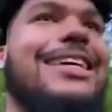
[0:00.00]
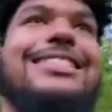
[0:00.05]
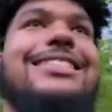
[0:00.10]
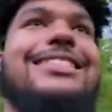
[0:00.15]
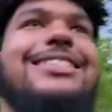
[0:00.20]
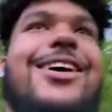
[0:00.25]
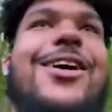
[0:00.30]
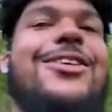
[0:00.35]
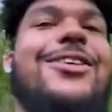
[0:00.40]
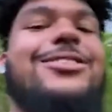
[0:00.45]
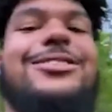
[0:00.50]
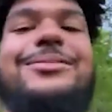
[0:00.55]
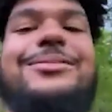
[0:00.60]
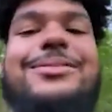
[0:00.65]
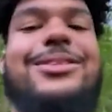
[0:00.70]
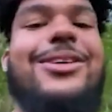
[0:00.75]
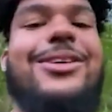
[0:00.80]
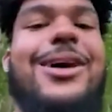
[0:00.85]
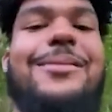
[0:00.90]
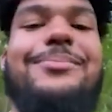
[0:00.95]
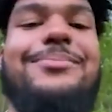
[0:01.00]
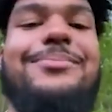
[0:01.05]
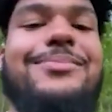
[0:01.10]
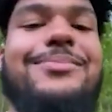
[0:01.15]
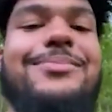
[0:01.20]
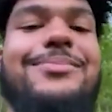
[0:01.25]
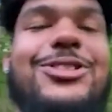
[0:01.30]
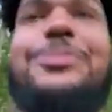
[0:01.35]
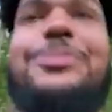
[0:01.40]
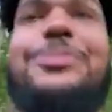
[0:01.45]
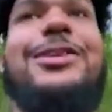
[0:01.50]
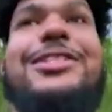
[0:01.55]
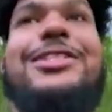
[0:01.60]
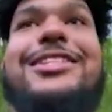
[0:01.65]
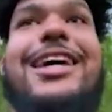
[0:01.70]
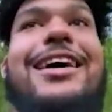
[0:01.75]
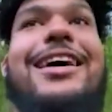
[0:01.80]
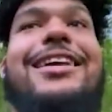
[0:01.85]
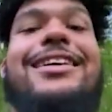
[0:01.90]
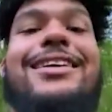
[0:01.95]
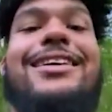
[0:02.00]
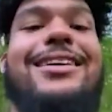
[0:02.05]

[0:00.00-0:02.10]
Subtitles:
just awesome. So I'm super excited.